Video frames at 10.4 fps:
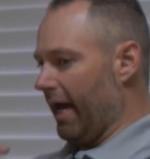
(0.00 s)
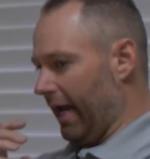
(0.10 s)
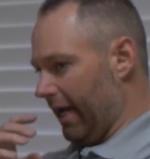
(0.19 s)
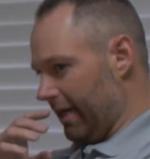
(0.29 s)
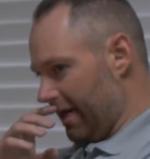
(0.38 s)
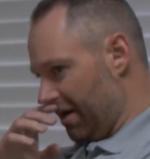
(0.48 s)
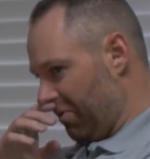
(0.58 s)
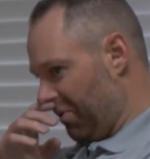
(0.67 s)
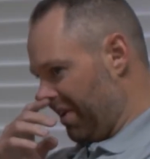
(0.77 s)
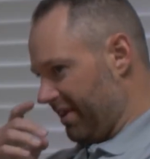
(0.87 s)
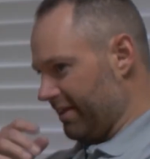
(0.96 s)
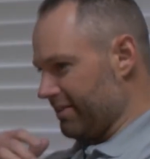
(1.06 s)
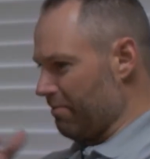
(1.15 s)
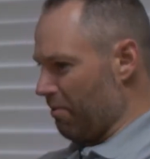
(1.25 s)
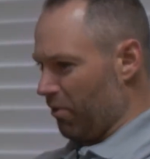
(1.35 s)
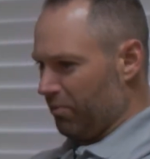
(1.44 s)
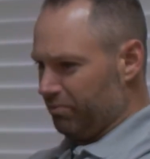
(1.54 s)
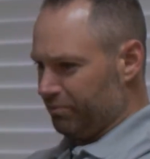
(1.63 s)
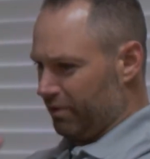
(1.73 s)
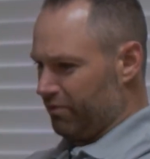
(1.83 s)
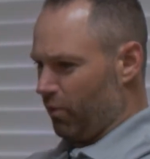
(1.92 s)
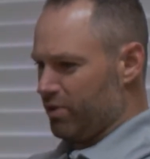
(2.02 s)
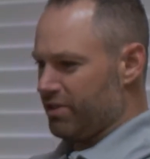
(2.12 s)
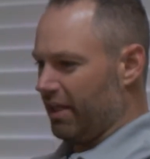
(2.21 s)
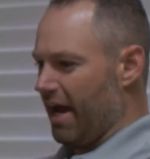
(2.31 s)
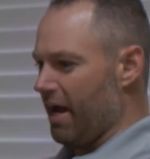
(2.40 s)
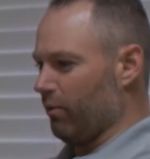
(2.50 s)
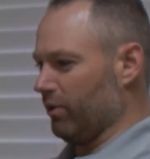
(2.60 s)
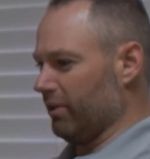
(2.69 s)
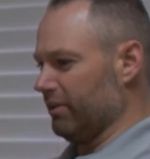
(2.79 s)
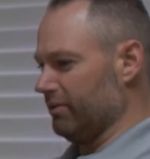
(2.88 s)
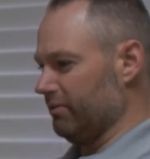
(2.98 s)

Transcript: And uh, one of the things I remember, Fourth of July, where